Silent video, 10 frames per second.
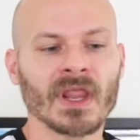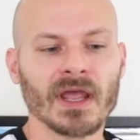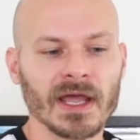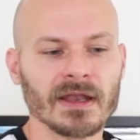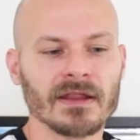
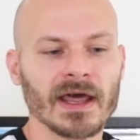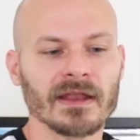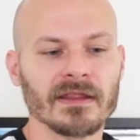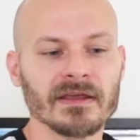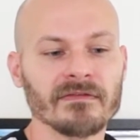and
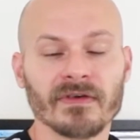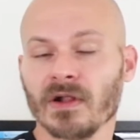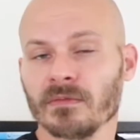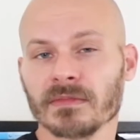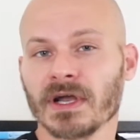then the
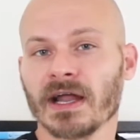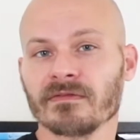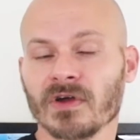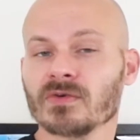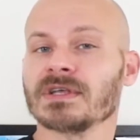film kind
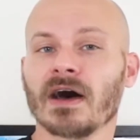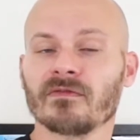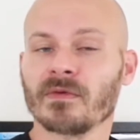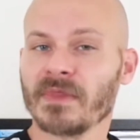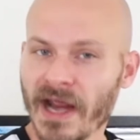of goes
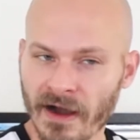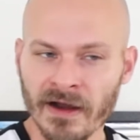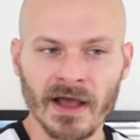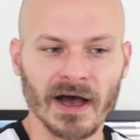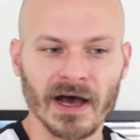on from
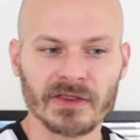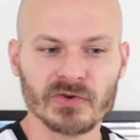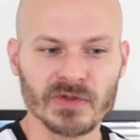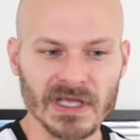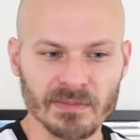there
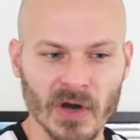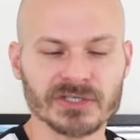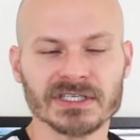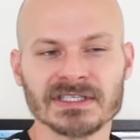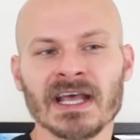through the
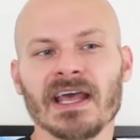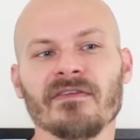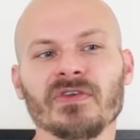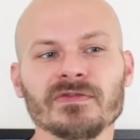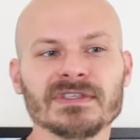emotions.
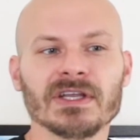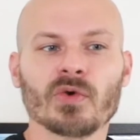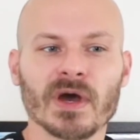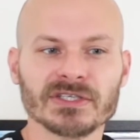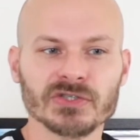If you've
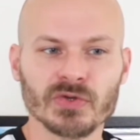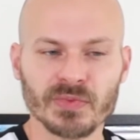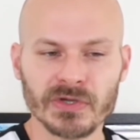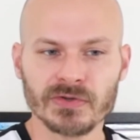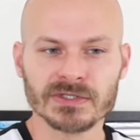seen Quentin
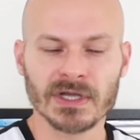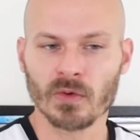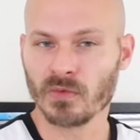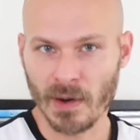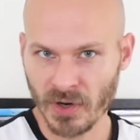Dupieux's
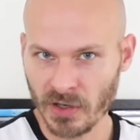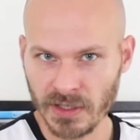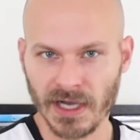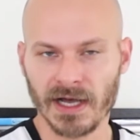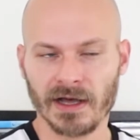
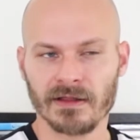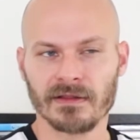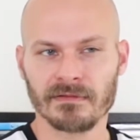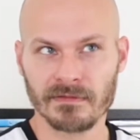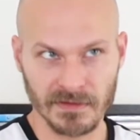
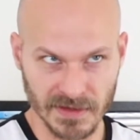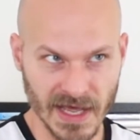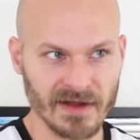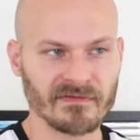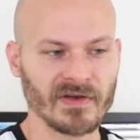Rubber,
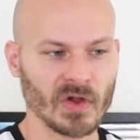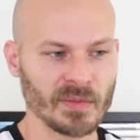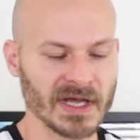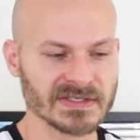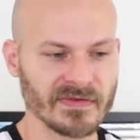that
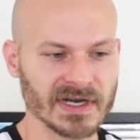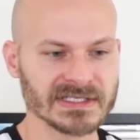film has a very